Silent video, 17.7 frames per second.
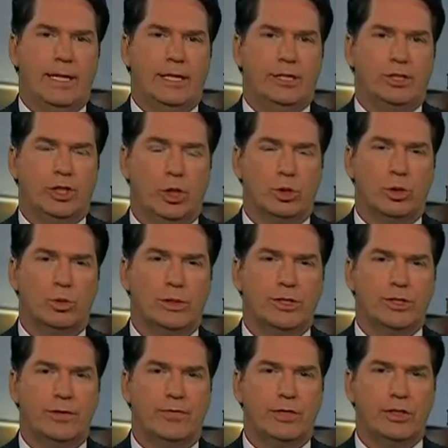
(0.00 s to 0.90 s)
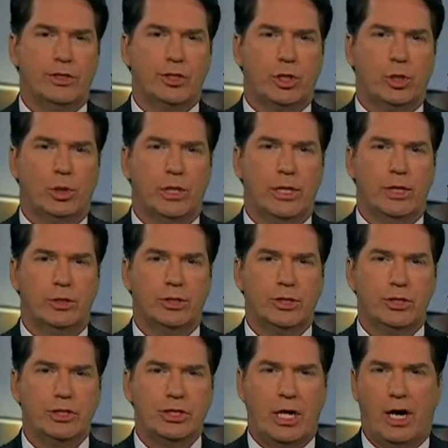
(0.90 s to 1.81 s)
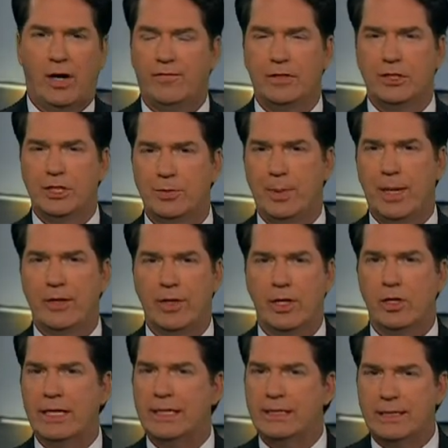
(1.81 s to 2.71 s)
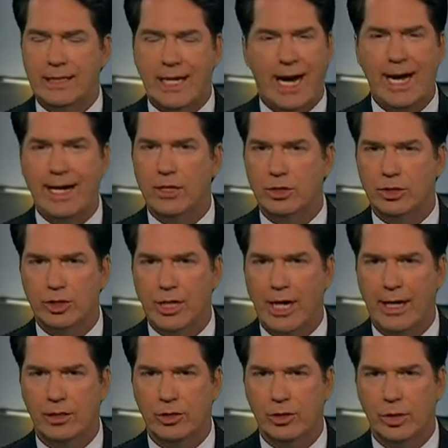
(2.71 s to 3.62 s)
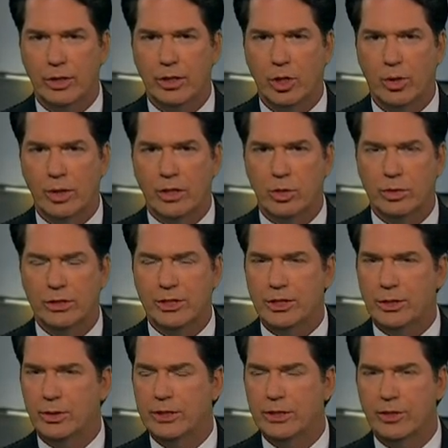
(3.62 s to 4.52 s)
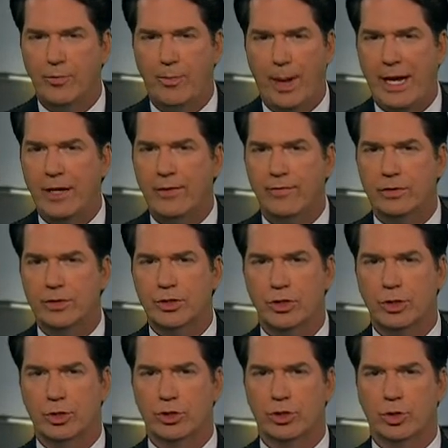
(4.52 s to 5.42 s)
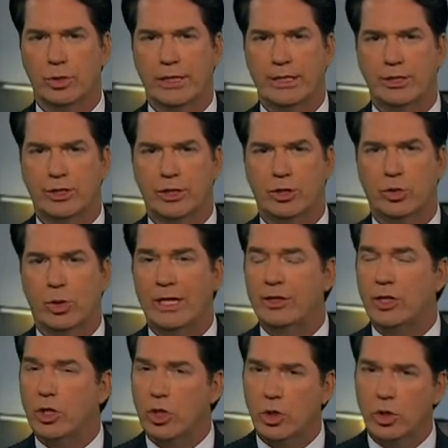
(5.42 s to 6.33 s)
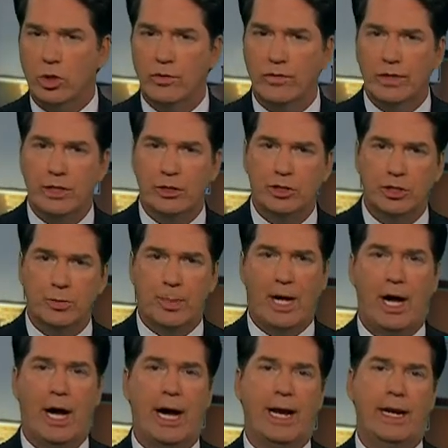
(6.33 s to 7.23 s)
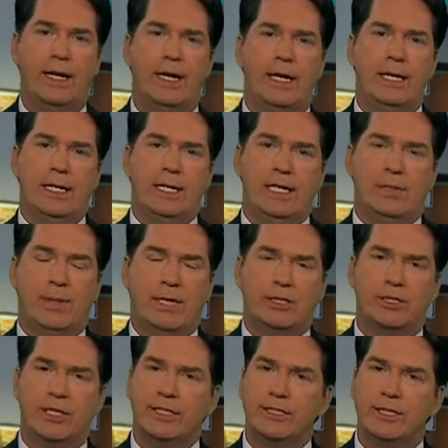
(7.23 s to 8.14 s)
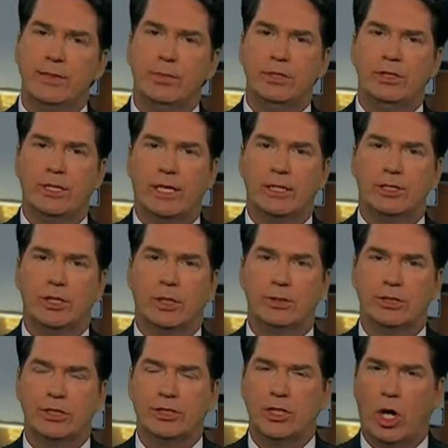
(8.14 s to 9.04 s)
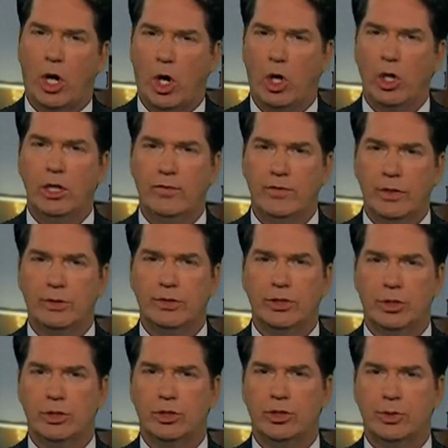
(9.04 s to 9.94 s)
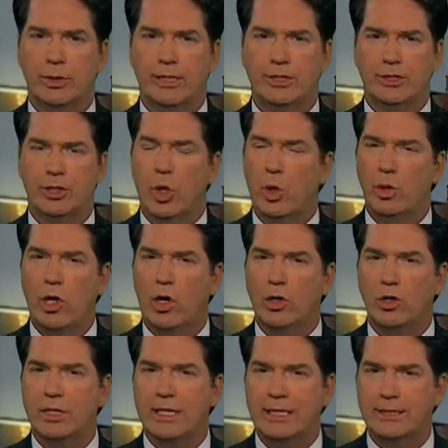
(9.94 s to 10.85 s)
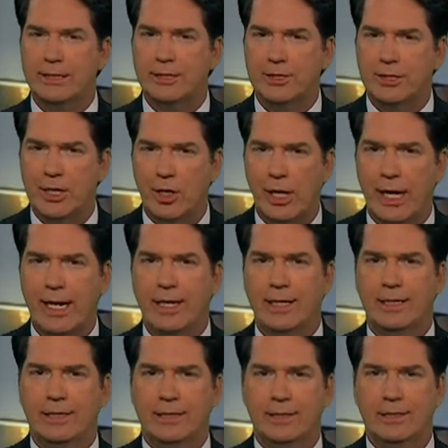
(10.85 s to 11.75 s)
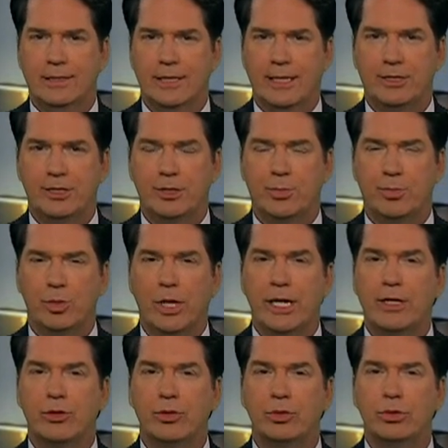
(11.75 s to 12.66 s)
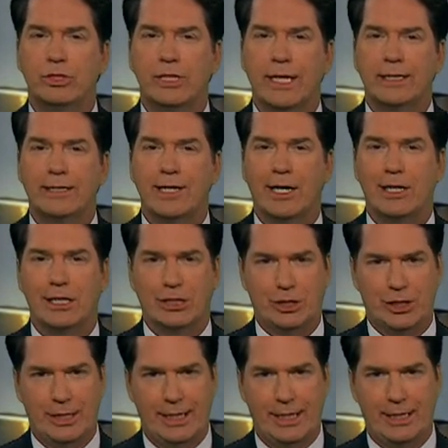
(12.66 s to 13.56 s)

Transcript: Children with severe scoliosis often spend their entire childhood going through a series of painful surgeries to correct the curve in their spine. But as Leslie Mouton shows us, all of those surgeries no longer necessary thanks to breakthrough technology.